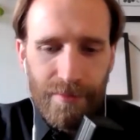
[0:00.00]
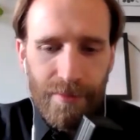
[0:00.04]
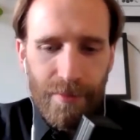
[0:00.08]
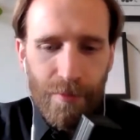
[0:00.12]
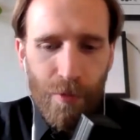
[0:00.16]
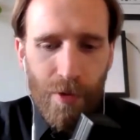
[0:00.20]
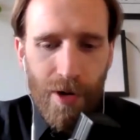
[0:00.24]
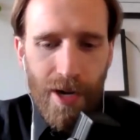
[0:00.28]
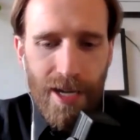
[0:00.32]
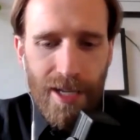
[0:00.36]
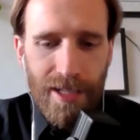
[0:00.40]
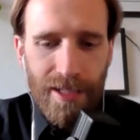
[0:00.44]

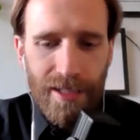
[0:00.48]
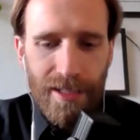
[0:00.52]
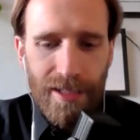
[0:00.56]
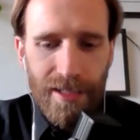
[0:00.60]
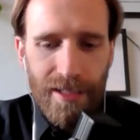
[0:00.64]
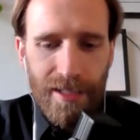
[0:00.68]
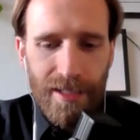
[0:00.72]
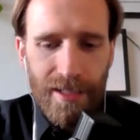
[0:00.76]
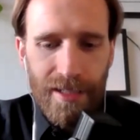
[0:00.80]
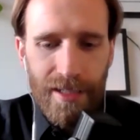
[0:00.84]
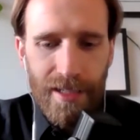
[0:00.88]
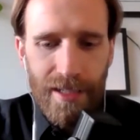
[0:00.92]

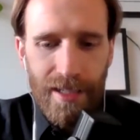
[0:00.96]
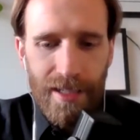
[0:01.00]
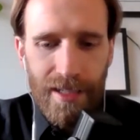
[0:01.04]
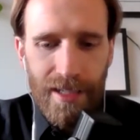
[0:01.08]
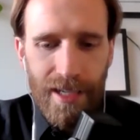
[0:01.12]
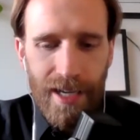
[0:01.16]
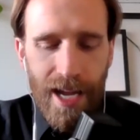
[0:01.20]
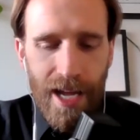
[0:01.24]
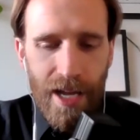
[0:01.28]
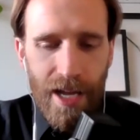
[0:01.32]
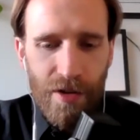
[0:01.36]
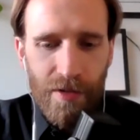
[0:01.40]
Whereas,
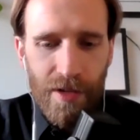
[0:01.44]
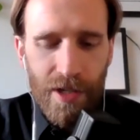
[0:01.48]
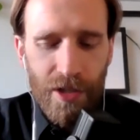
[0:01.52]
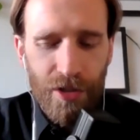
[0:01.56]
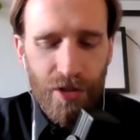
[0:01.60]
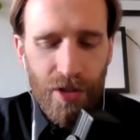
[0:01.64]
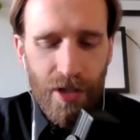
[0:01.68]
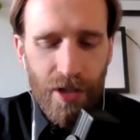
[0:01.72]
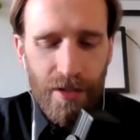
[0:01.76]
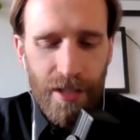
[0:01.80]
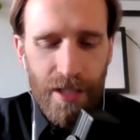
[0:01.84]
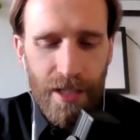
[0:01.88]
and I agree,
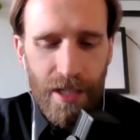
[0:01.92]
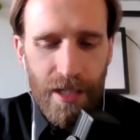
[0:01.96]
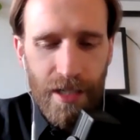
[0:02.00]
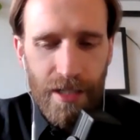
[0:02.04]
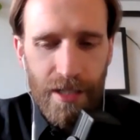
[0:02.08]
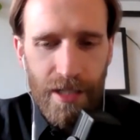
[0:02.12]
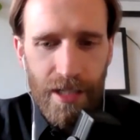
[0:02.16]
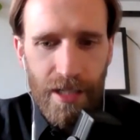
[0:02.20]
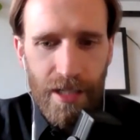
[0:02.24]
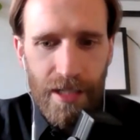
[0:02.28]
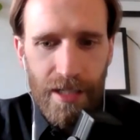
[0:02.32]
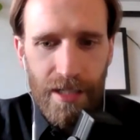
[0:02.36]
Sean,
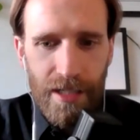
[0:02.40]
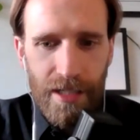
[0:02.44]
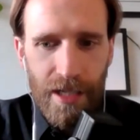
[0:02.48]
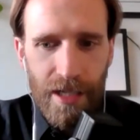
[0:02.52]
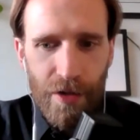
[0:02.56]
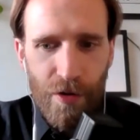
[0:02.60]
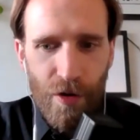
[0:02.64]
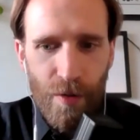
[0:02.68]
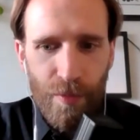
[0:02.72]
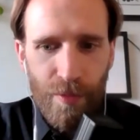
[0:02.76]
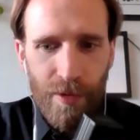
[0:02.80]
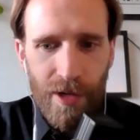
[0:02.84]
the
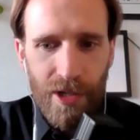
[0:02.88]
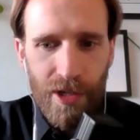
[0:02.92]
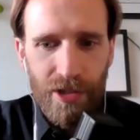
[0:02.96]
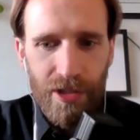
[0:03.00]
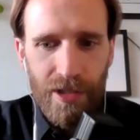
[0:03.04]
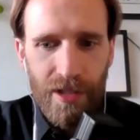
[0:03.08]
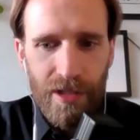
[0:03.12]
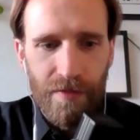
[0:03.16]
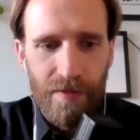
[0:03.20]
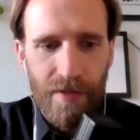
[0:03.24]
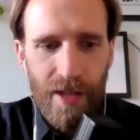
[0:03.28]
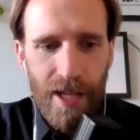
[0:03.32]

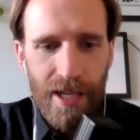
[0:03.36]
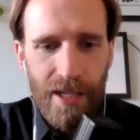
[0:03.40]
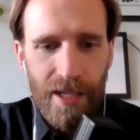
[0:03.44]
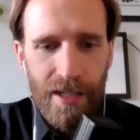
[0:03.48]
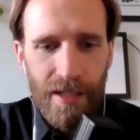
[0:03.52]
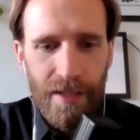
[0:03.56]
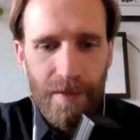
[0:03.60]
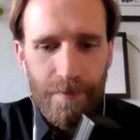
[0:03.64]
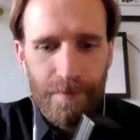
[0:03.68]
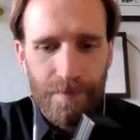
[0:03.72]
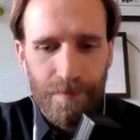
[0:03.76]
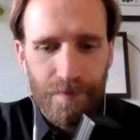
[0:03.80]
incorporation of
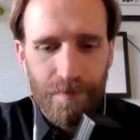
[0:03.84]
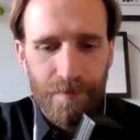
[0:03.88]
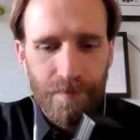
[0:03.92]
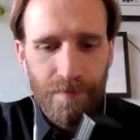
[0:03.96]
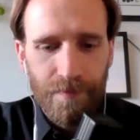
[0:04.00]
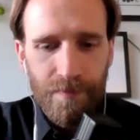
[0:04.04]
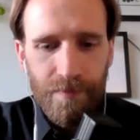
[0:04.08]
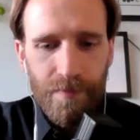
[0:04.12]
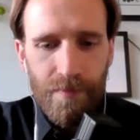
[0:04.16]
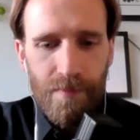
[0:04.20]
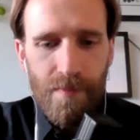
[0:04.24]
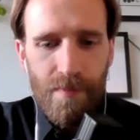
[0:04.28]
like,
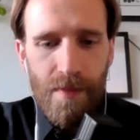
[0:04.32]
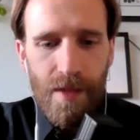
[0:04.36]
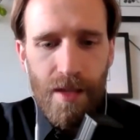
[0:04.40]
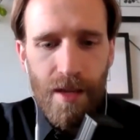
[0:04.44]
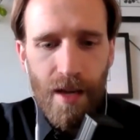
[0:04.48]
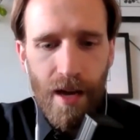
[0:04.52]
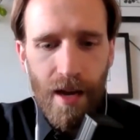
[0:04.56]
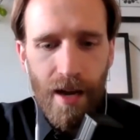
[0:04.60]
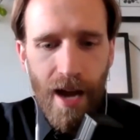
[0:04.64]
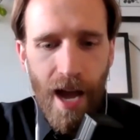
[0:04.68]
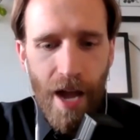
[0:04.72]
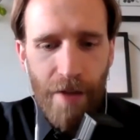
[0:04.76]

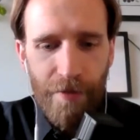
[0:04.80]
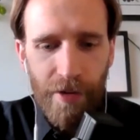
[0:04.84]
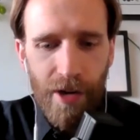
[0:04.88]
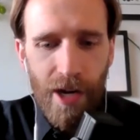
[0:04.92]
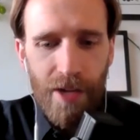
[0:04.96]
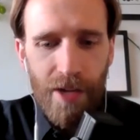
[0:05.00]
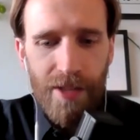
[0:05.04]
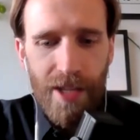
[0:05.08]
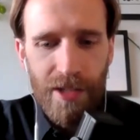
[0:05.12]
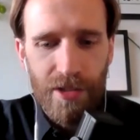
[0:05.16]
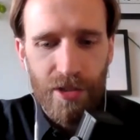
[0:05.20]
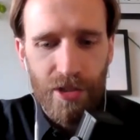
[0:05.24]
I
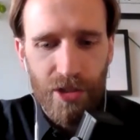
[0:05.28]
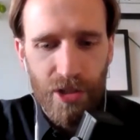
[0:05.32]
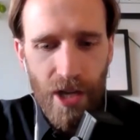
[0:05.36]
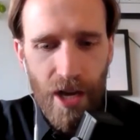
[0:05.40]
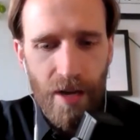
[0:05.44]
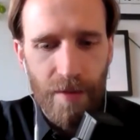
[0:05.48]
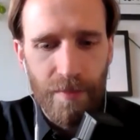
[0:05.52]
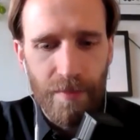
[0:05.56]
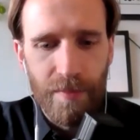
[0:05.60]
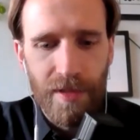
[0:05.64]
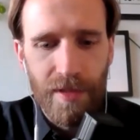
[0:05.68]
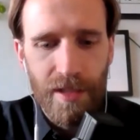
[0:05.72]
forgot that
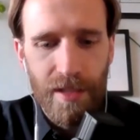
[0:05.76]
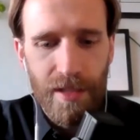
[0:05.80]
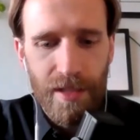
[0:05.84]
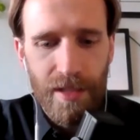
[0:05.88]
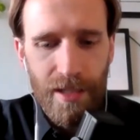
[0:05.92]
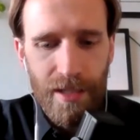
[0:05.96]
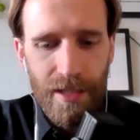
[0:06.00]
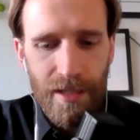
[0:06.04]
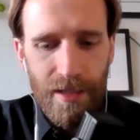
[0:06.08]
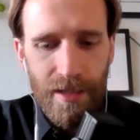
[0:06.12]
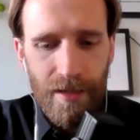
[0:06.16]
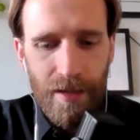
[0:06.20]
Chubbs,
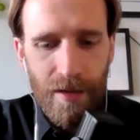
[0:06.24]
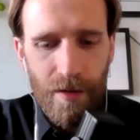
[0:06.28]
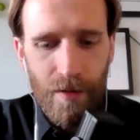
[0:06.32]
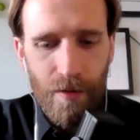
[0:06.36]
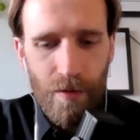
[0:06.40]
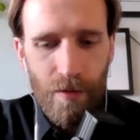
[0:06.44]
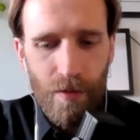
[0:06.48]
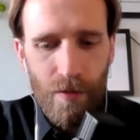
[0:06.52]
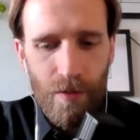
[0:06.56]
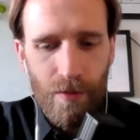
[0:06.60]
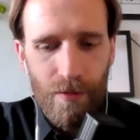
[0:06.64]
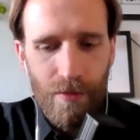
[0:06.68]

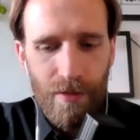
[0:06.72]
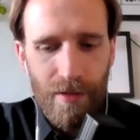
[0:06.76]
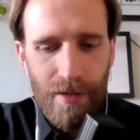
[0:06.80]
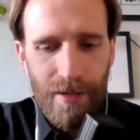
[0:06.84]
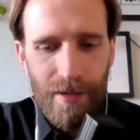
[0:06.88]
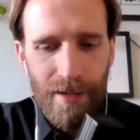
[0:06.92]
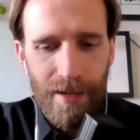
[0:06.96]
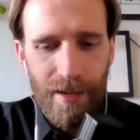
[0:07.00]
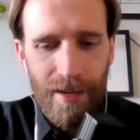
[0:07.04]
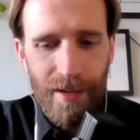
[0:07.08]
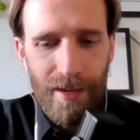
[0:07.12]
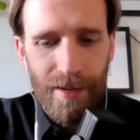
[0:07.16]

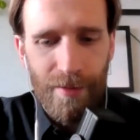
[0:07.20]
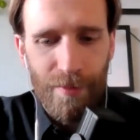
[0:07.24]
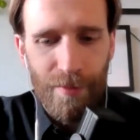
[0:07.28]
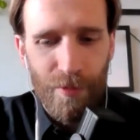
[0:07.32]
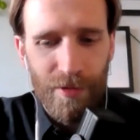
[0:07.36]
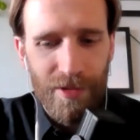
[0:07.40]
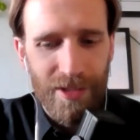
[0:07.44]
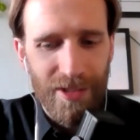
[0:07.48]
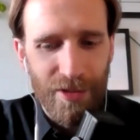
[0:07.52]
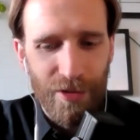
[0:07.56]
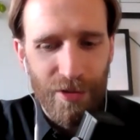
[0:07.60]
which is a